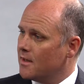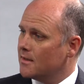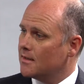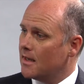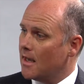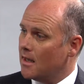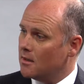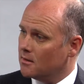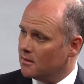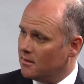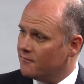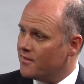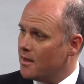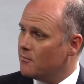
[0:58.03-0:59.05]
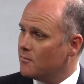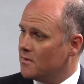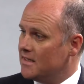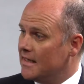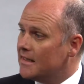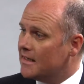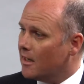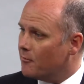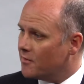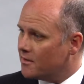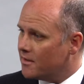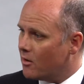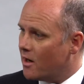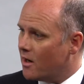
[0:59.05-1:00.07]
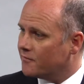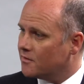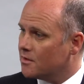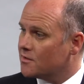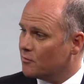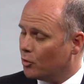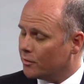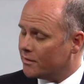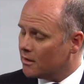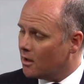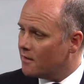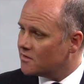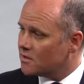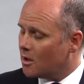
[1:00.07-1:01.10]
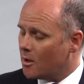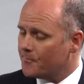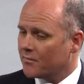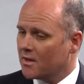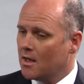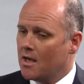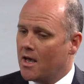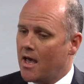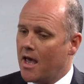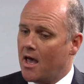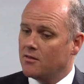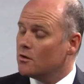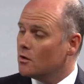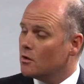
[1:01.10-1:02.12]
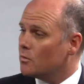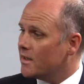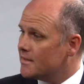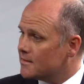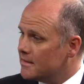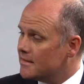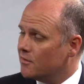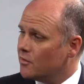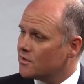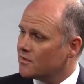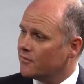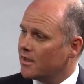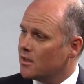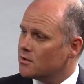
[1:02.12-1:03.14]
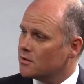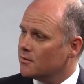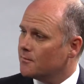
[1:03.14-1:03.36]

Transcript: can give them the income that they're after to support their lifestyle. And the third one is diversification.